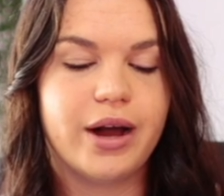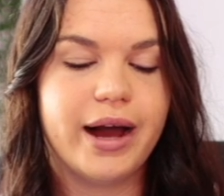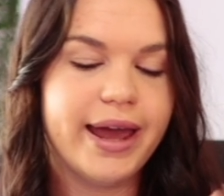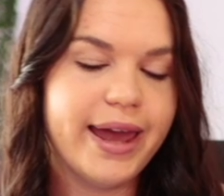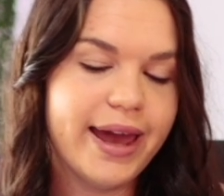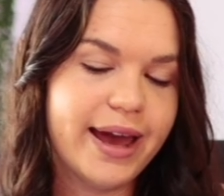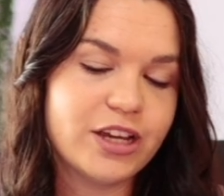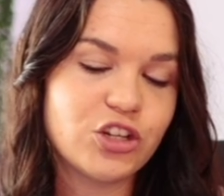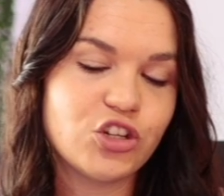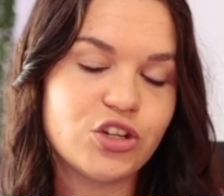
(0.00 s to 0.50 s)
I
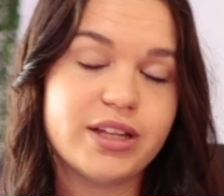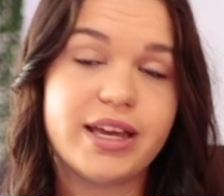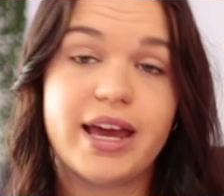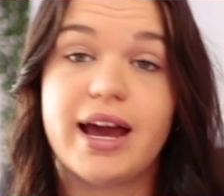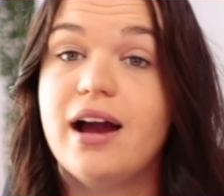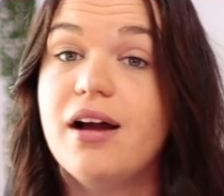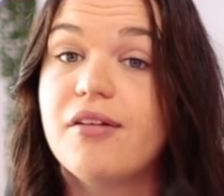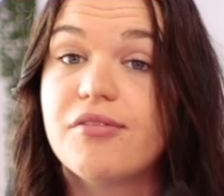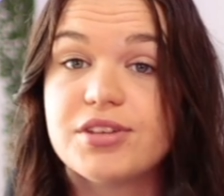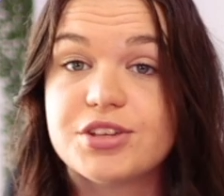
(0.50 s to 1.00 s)
actually
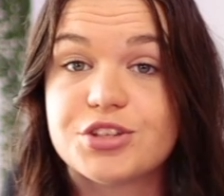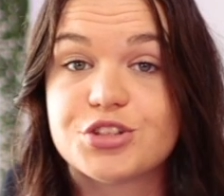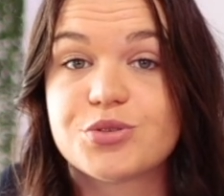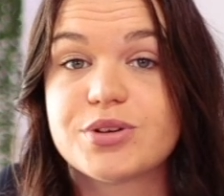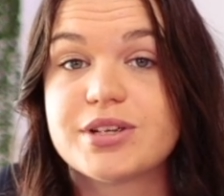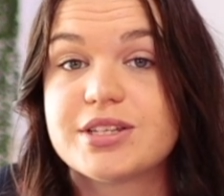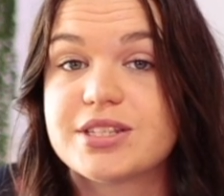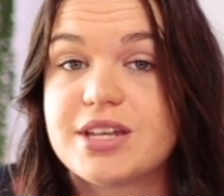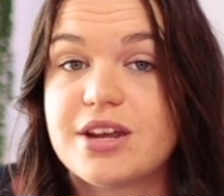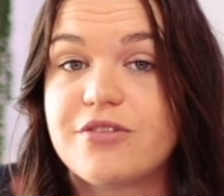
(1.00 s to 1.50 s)
have a
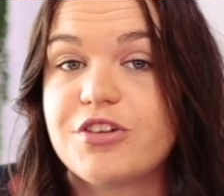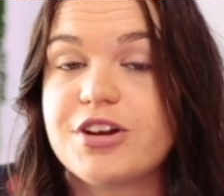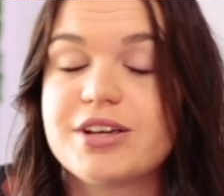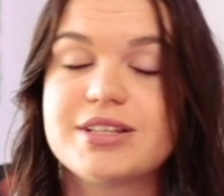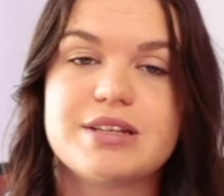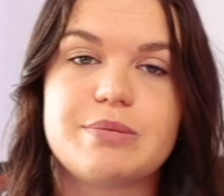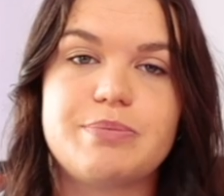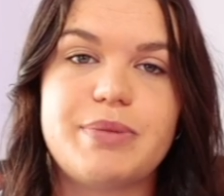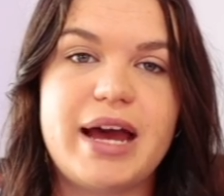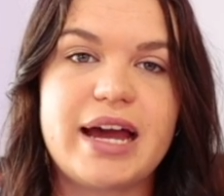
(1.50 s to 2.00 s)
screensaver.
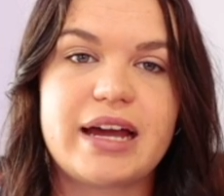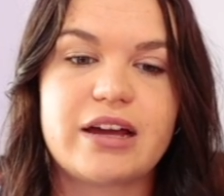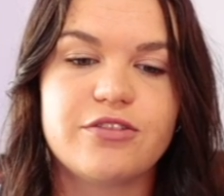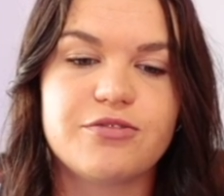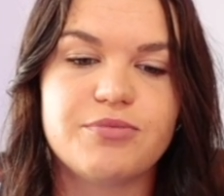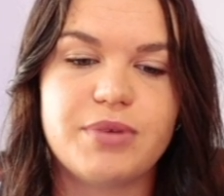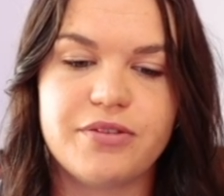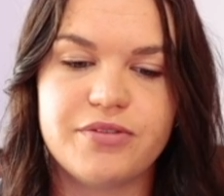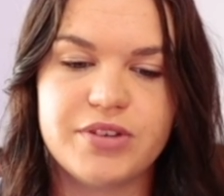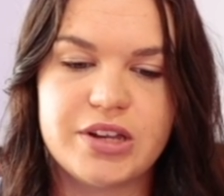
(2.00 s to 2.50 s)
It's the back
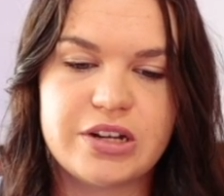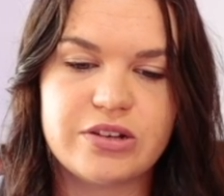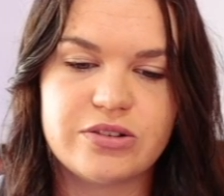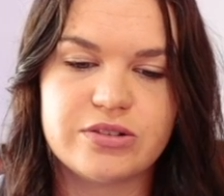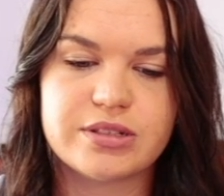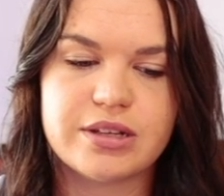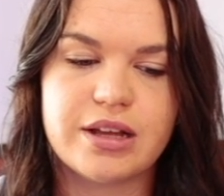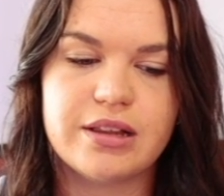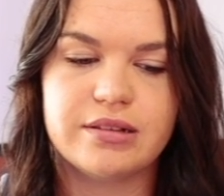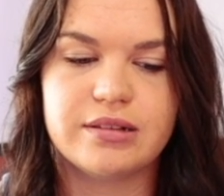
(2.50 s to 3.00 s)
of my
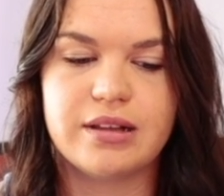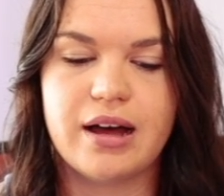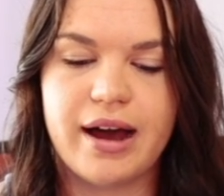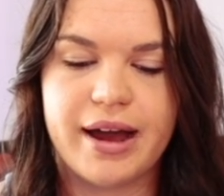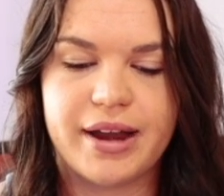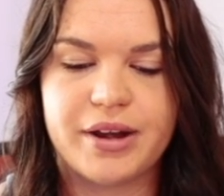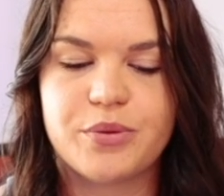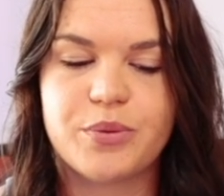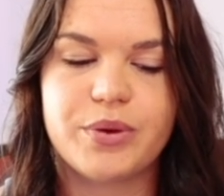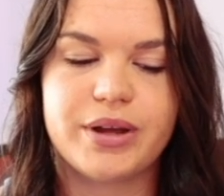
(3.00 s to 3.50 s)
videos a
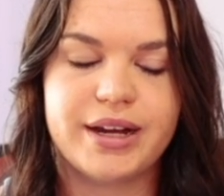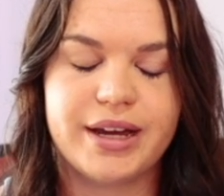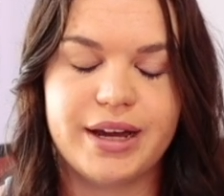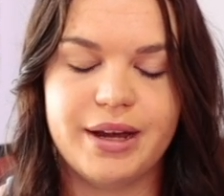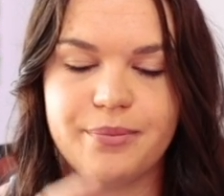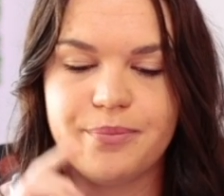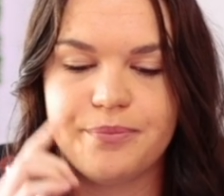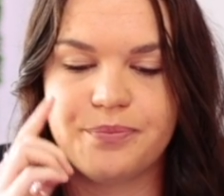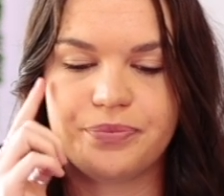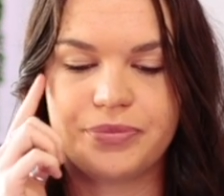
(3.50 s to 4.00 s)
lot when
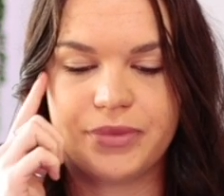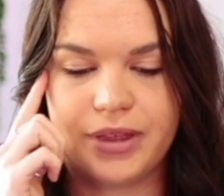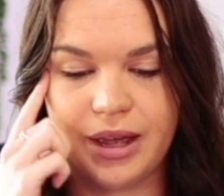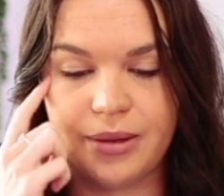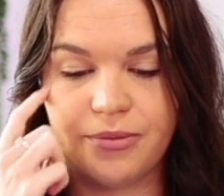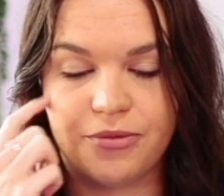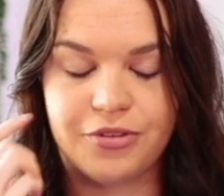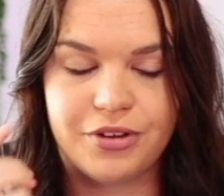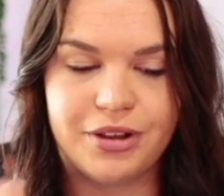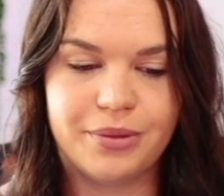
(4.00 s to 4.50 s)

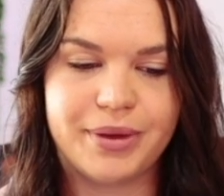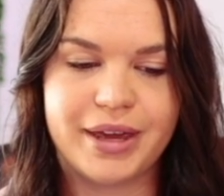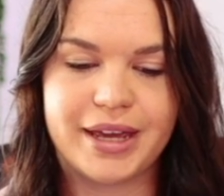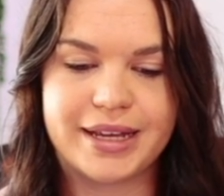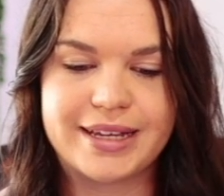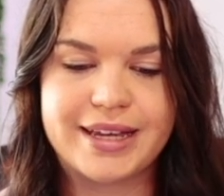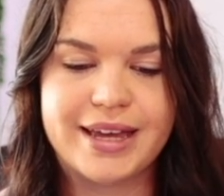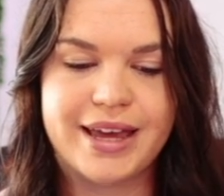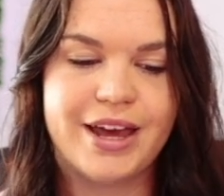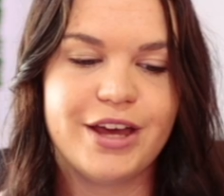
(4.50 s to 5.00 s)
I'm
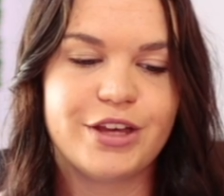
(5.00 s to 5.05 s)
filming.